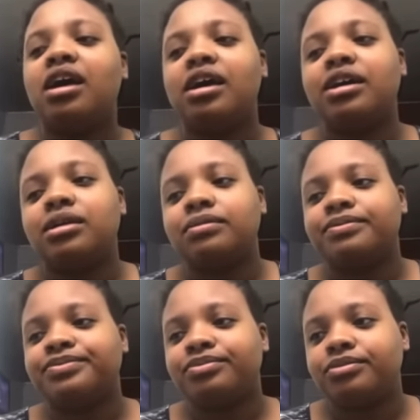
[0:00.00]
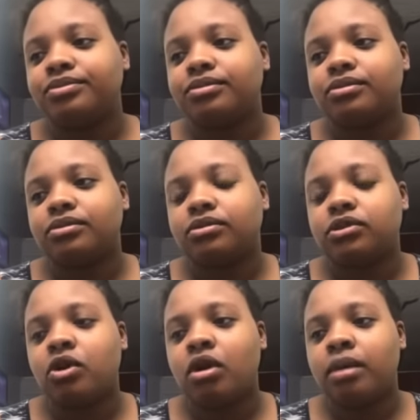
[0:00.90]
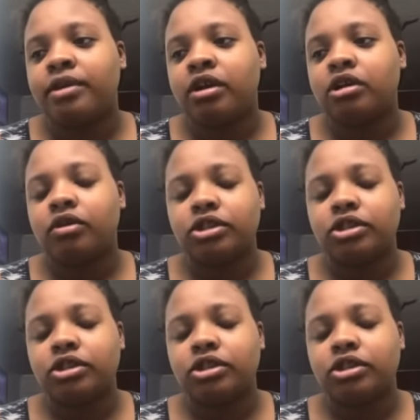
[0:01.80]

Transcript: Um, Cora Miracle